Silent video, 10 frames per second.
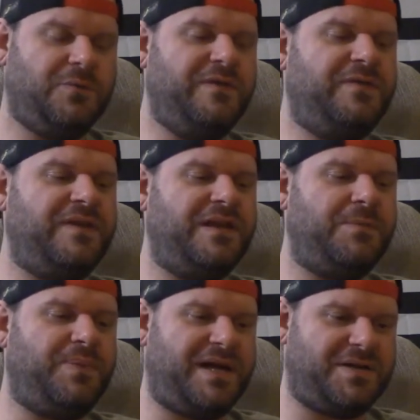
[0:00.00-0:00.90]
We've seen
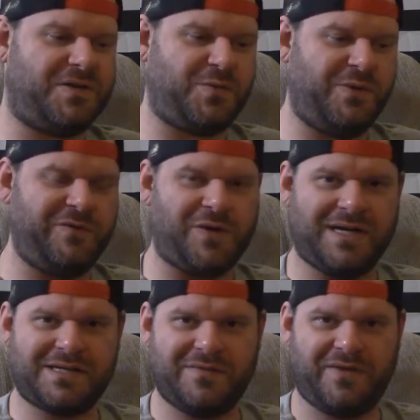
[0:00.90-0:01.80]
the pictures, we've watched the